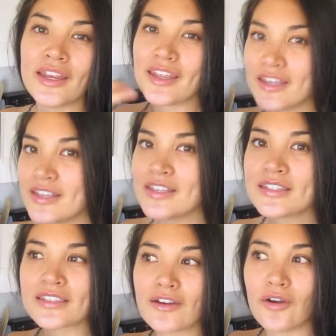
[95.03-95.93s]

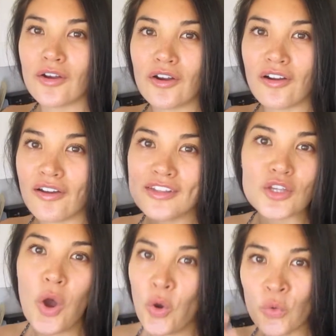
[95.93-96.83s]
is its
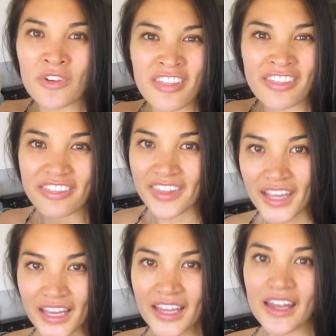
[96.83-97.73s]
own
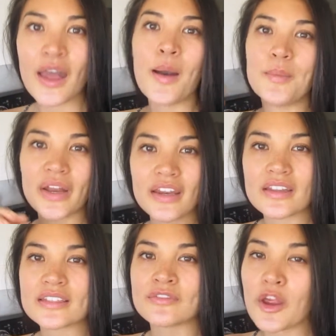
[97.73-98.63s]
thing, but it
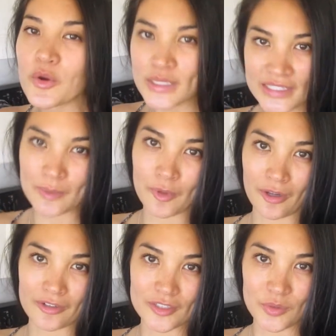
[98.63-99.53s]
is very
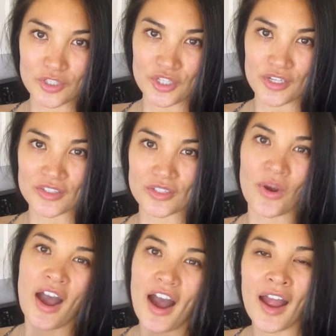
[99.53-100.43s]
similar to a cheese. So
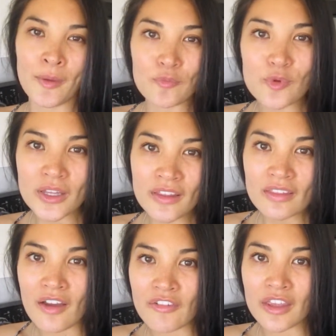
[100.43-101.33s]
I'm really
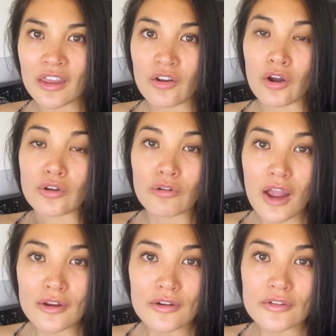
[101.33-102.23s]
loving it on
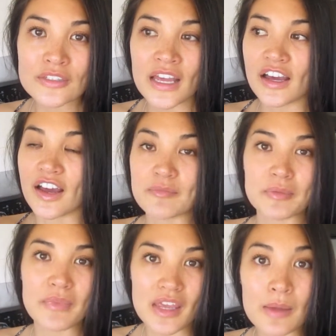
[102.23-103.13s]
crackers. I've
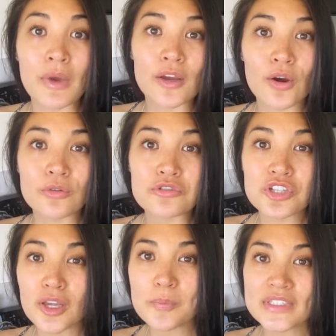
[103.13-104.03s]
been making my own
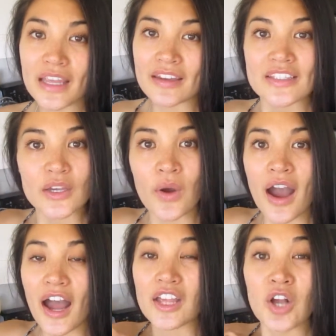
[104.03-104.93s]
chips, and so
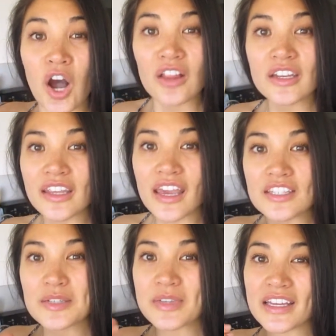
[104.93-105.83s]
I call it a
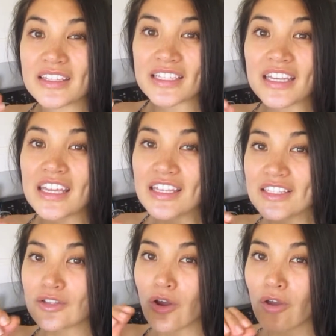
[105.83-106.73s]
queso because it
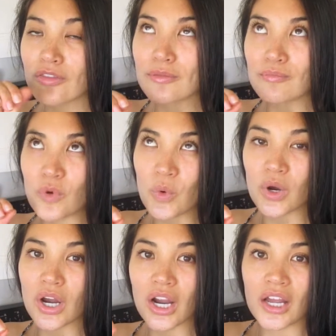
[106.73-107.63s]
is on the
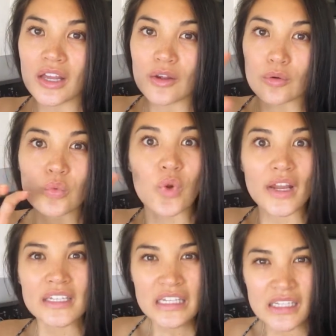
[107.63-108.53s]
more
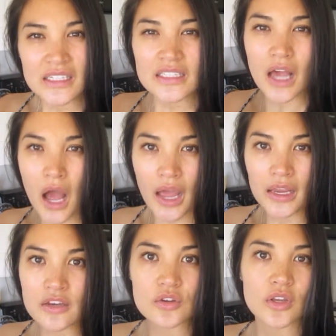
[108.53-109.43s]
runny
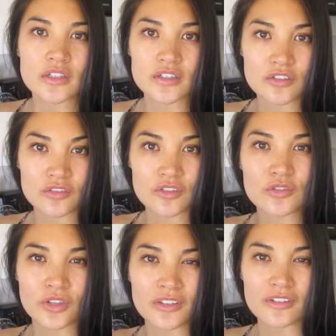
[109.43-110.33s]
side.
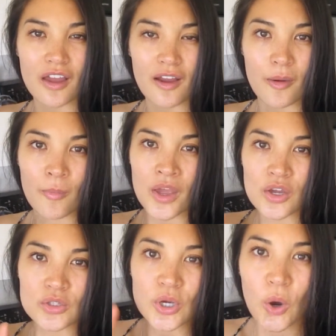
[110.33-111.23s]
You can
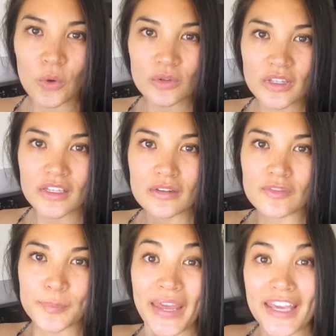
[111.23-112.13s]
totally
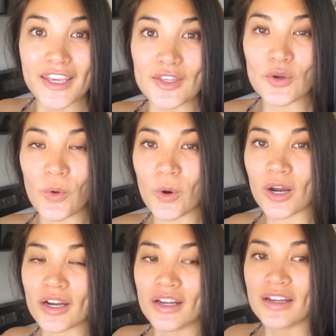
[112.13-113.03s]
pick
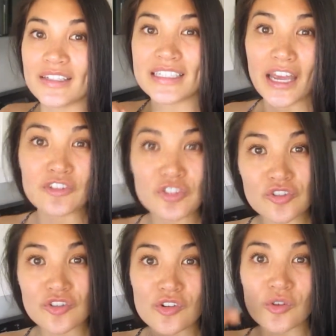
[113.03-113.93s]
your
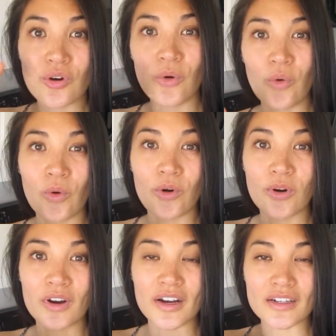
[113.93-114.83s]
texture
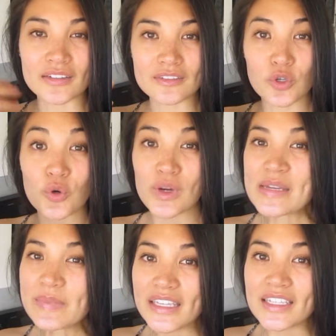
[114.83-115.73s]
or
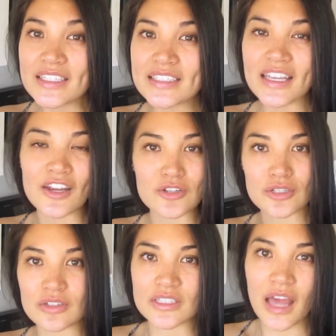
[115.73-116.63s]
creaminess as
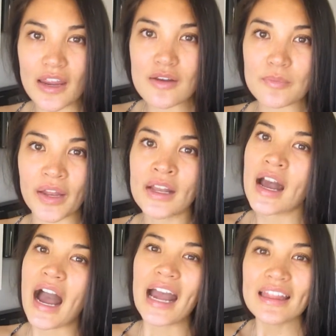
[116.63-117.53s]
you desire, but
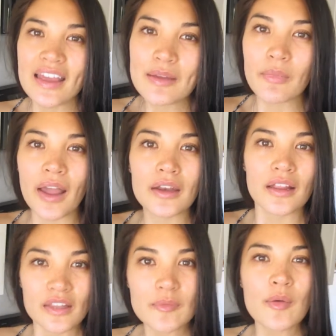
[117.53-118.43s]
I like mine a
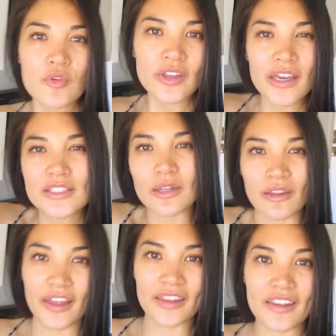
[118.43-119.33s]
little bit more
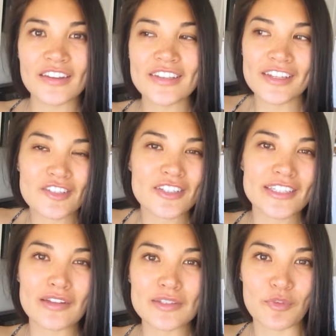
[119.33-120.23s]
queso-like. It just
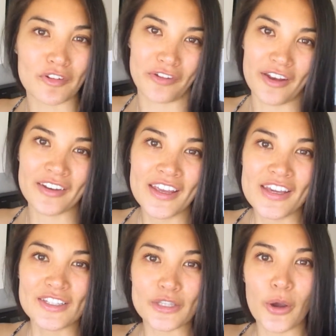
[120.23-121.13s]
sounds more fun.
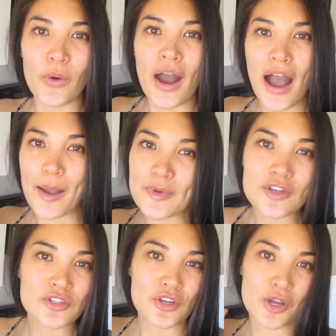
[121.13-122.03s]
So I'm gonna
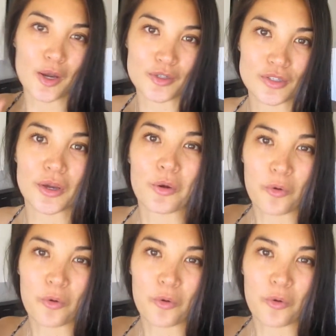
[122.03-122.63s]
show you how to do that